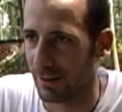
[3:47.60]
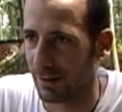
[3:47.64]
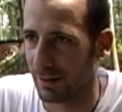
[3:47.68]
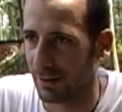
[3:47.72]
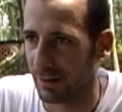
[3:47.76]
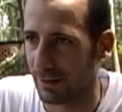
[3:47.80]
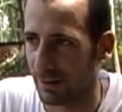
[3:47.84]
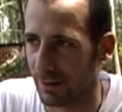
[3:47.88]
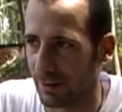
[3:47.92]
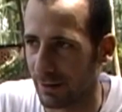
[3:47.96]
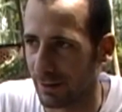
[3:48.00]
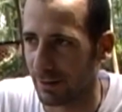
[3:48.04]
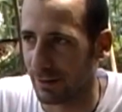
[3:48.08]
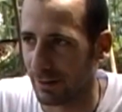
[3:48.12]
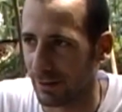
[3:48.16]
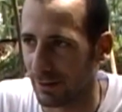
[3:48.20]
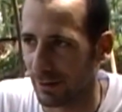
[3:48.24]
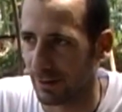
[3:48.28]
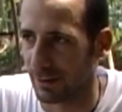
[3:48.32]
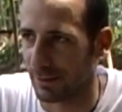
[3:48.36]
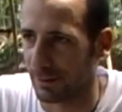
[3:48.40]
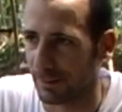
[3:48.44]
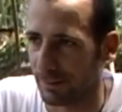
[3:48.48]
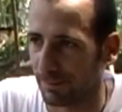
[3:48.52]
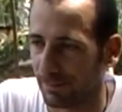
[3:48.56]

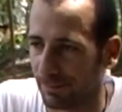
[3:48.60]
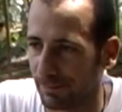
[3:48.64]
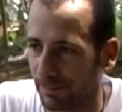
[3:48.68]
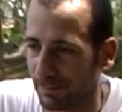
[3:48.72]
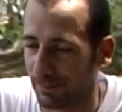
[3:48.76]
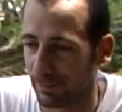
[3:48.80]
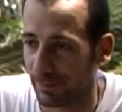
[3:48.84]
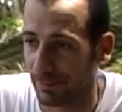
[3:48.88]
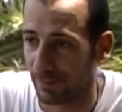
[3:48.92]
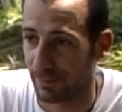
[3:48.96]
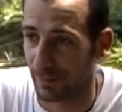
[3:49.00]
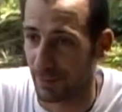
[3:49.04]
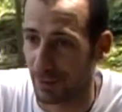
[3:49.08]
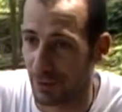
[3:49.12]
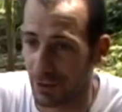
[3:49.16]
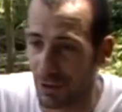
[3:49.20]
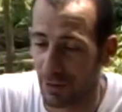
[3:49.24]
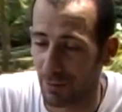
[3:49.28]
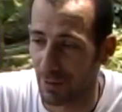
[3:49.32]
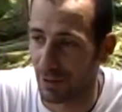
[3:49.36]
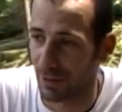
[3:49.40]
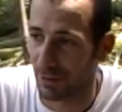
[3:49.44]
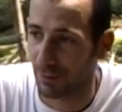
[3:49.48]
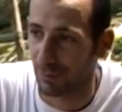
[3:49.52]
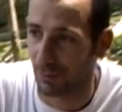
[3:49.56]
In
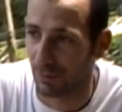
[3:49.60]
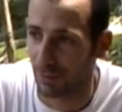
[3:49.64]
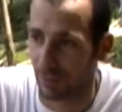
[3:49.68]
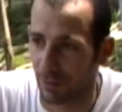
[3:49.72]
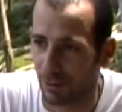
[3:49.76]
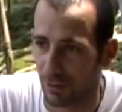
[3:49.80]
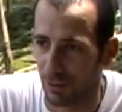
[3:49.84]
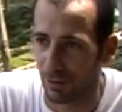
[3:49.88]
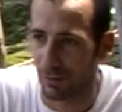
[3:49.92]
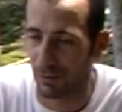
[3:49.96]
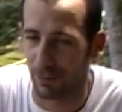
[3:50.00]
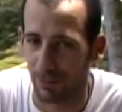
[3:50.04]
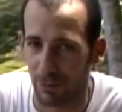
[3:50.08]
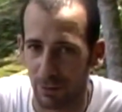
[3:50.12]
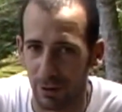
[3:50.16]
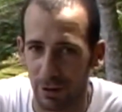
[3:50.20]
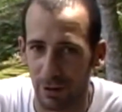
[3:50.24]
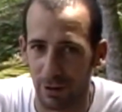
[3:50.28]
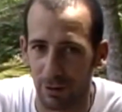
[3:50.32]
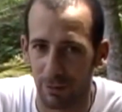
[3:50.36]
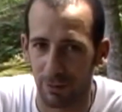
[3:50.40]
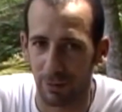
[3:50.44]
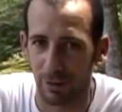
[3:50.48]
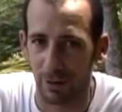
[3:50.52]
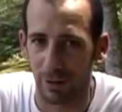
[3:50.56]
Tibet was a
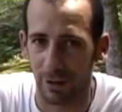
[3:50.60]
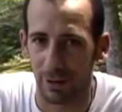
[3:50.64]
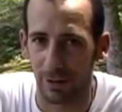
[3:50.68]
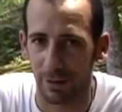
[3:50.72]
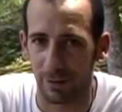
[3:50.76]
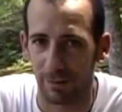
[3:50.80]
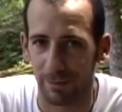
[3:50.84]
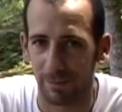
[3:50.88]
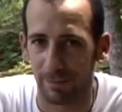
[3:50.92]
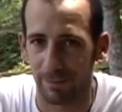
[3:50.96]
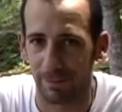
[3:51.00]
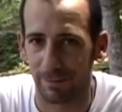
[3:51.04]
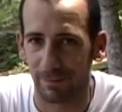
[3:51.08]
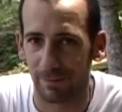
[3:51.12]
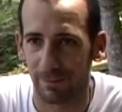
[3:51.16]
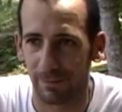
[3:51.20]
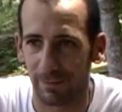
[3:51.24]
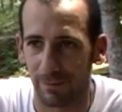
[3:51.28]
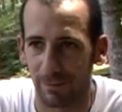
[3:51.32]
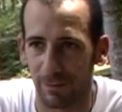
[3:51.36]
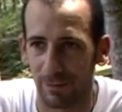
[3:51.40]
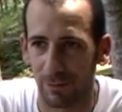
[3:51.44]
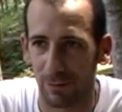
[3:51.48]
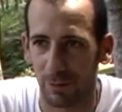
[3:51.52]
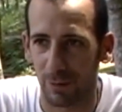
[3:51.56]
really, really
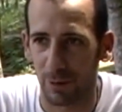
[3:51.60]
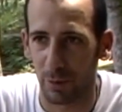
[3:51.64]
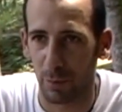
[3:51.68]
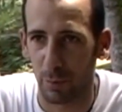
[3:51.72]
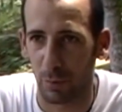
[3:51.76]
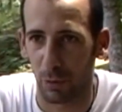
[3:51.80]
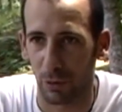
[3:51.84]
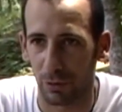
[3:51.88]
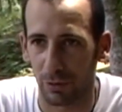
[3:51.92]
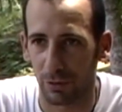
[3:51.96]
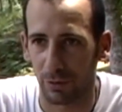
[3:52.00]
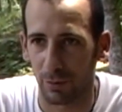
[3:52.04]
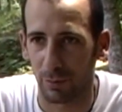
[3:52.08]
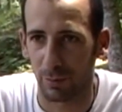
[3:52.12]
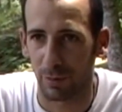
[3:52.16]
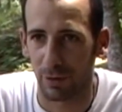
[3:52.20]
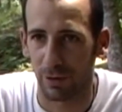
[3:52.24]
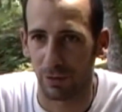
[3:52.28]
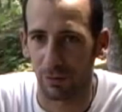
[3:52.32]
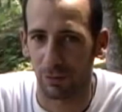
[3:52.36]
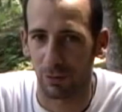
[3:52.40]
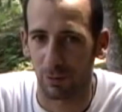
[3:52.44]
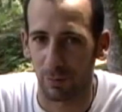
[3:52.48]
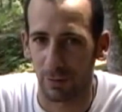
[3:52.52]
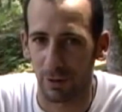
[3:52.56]
important
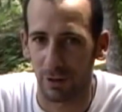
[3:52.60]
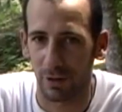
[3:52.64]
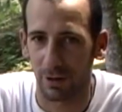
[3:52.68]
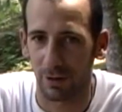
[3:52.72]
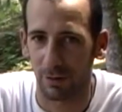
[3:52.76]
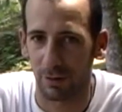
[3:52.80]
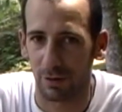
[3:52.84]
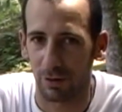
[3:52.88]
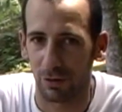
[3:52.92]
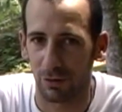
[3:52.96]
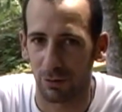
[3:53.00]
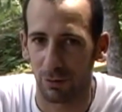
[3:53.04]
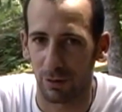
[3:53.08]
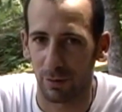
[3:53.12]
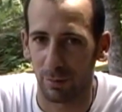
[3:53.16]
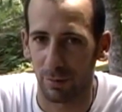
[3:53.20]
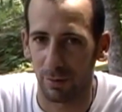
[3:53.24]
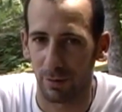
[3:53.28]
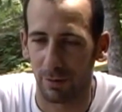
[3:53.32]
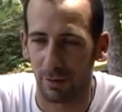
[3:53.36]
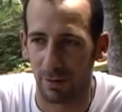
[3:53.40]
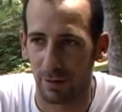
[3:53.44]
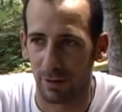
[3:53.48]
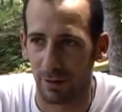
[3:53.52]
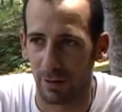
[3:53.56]
place for me in this trip,
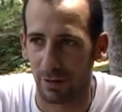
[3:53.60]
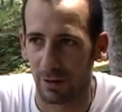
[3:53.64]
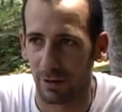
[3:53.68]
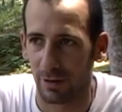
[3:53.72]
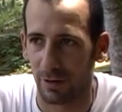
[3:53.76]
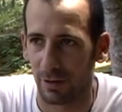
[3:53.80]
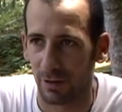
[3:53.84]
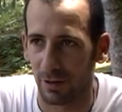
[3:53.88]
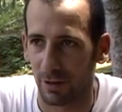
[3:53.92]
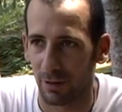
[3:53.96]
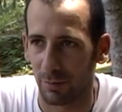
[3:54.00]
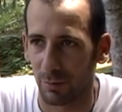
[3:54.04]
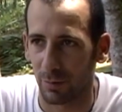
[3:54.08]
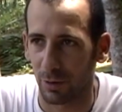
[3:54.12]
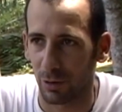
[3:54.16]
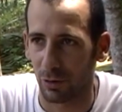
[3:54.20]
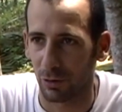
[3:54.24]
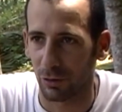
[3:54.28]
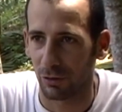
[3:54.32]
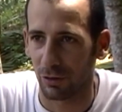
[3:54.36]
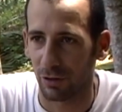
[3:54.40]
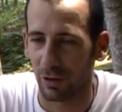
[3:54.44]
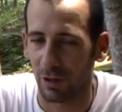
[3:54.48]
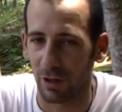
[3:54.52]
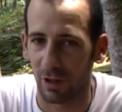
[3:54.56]

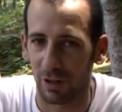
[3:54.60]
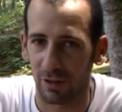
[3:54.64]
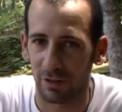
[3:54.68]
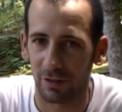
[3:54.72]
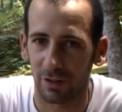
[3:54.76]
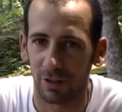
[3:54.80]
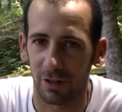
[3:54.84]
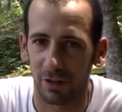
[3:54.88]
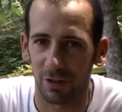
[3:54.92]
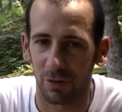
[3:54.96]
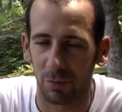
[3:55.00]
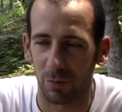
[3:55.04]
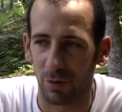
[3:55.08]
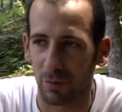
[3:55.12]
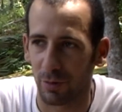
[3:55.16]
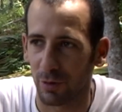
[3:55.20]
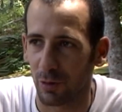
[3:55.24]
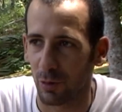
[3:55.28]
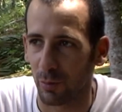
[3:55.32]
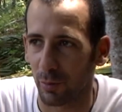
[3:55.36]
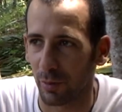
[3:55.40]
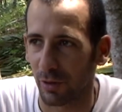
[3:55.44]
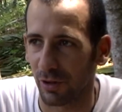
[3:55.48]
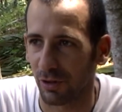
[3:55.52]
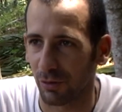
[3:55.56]
because in Lhasa it's maybe
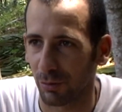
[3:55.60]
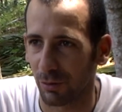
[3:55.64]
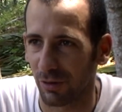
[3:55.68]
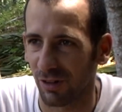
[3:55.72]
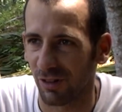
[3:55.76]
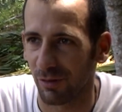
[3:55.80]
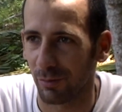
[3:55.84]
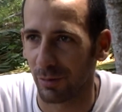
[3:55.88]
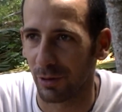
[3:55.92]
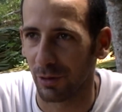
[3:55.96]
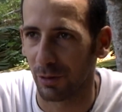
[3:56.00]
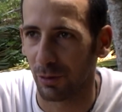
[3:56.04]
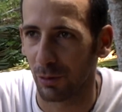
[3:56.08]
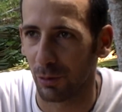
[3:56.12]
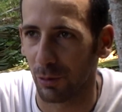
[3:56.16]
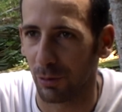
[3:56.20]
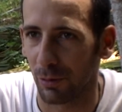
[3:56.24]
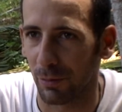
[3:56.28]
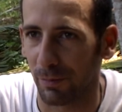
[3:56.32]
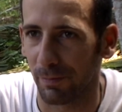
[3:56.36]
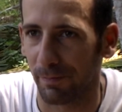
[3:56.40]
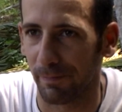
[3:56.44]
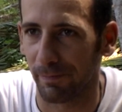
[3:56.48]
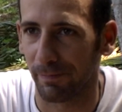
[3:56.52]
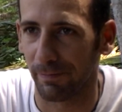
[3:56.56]
the place where I've been
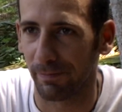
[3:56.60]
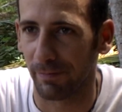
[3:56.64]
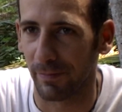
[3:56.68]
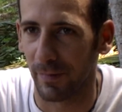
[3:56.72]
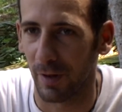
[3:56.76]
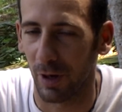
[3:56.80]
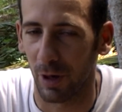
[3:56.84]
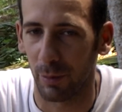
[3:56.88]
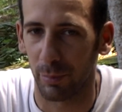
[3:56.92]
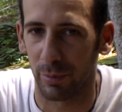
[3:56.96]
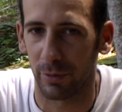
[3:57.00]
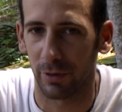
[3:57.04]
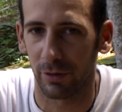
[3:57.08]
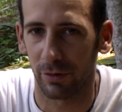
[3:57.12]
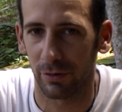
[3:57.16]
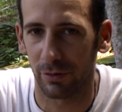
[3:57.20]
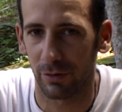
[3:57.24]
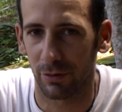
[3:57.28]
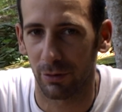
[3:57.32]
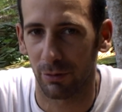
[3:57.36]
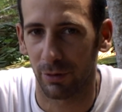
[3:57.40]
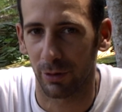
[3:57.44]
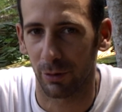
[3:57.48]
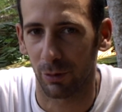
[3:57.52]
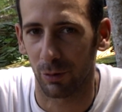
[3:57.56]
the happiest
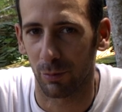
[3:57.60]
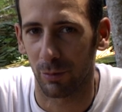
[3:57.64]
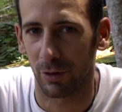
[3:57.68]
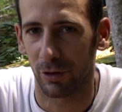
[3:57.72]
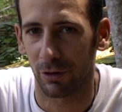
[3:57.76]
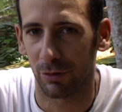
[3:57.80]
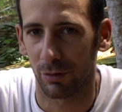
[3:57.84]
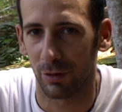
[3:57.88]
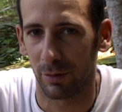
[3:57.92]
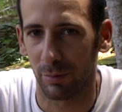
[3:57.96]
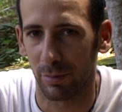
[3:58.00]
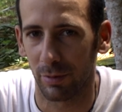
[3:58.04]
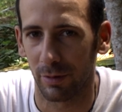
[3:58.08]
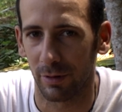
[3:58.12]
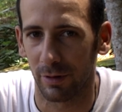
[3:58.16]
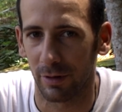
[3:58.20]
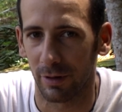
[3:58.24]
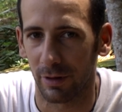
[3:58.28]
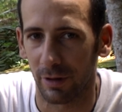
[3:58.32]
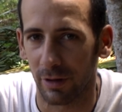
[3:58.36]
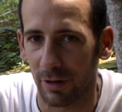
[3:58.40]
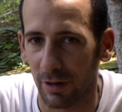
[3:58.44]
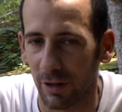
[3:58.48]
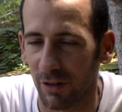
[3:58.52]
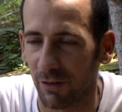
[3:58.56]
during all my trip,
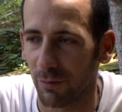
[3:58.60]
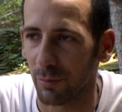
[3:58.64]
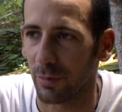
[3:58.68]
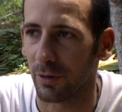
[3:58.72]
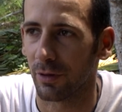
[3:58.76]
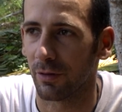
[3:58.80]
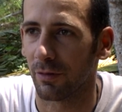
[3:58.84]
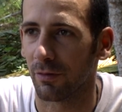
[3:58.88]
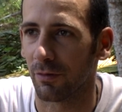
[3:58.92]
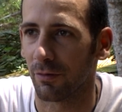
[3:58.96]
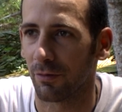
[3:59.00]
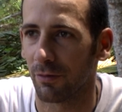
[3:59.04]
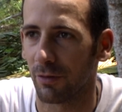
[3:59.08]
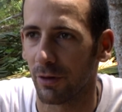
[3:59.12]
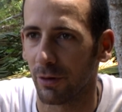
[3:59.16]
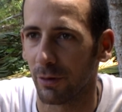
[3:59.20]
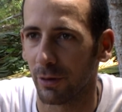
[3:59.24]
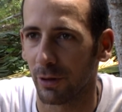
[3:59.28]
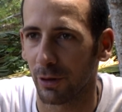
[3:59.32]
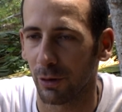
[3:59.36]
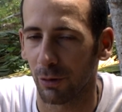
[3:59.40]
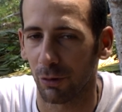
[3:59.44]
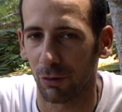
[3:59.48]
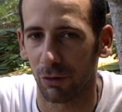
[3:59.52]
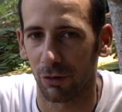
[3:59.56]
and I've been very
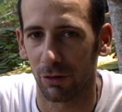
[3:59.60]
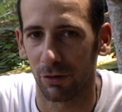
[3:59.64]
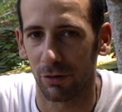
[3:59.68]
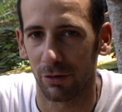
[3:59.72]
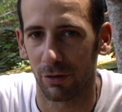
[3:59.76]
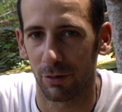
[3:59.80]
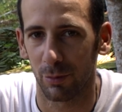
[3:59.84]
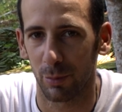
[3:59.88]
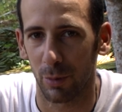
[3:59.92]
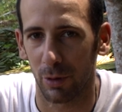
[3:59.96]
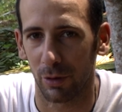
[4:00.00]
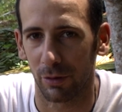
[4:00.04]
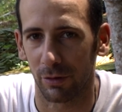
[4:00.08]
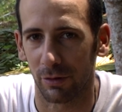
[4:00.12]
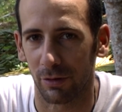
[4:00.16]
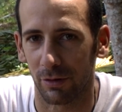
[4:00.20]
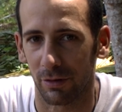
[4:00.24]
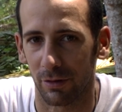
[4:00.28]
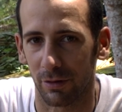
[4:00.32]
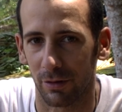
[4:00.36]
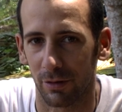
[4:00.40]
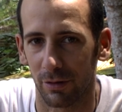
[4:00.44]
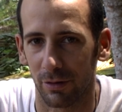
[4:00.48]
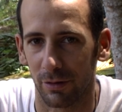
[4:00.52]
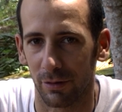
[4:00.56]
conscious about
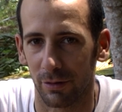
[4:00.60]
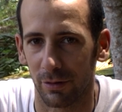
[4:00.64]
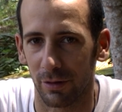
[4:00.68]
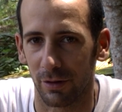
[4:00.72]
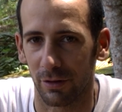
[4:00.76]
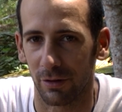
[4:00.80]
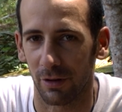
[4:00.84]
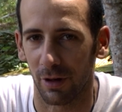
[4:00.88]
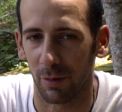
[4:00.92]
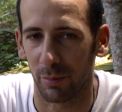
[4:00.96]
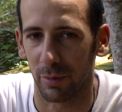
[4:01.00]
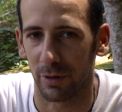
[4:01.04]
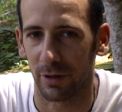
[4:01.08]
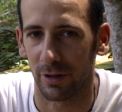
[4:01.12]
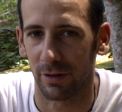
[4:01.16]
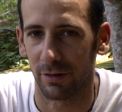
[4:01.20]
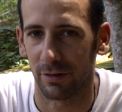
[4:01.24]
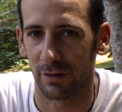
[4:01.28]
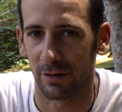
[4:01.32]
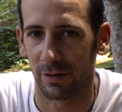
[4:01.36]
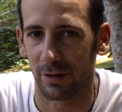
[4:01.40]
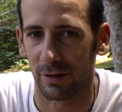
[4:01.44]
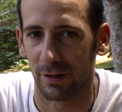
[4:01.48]
this happiness.